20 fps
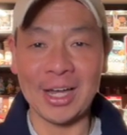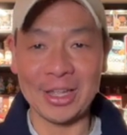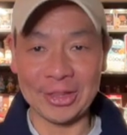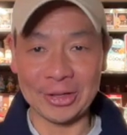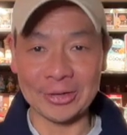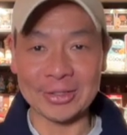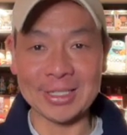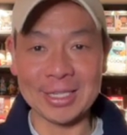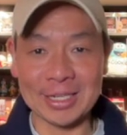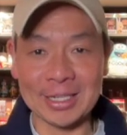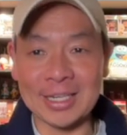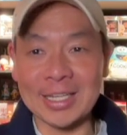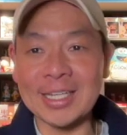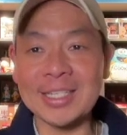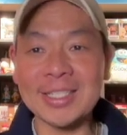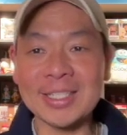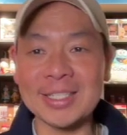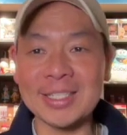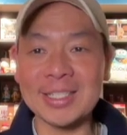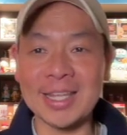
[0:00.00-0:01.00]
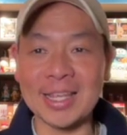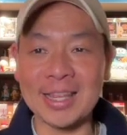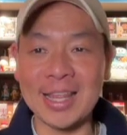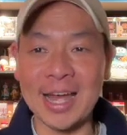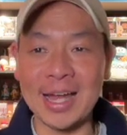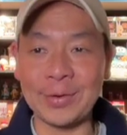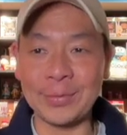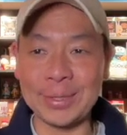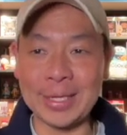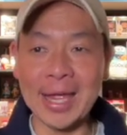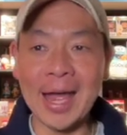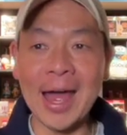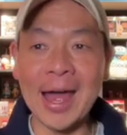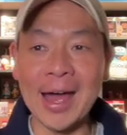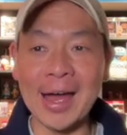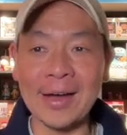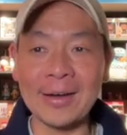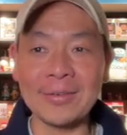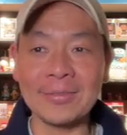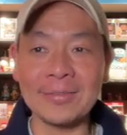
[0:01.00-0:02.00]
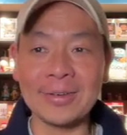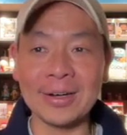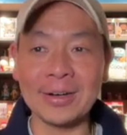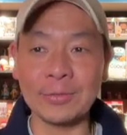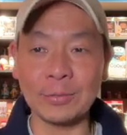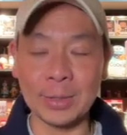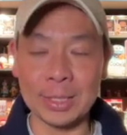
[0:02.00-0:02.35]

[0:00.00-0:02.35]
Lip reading: There is a list that we have of